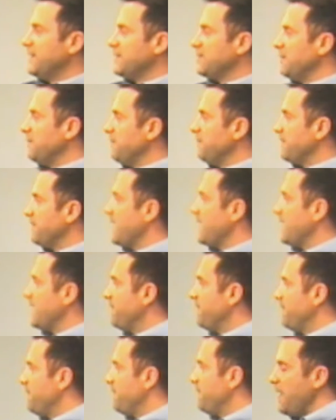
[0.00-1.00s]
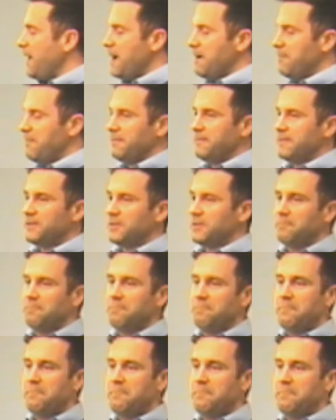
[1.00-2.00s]
some kind of um, some
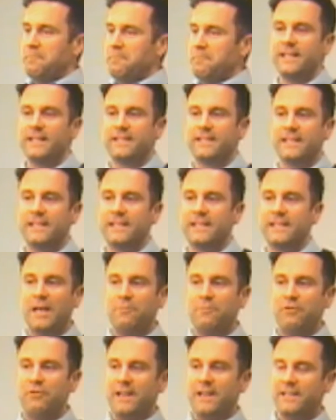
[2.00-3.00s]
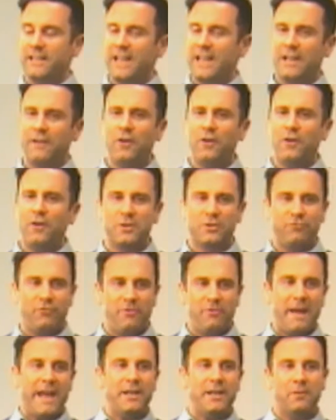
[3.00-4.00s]
buildings to celebrate and to kind of almost
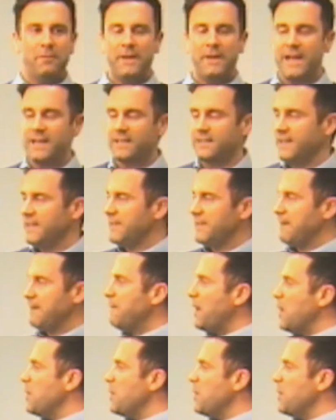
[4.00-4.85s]
remain up there in that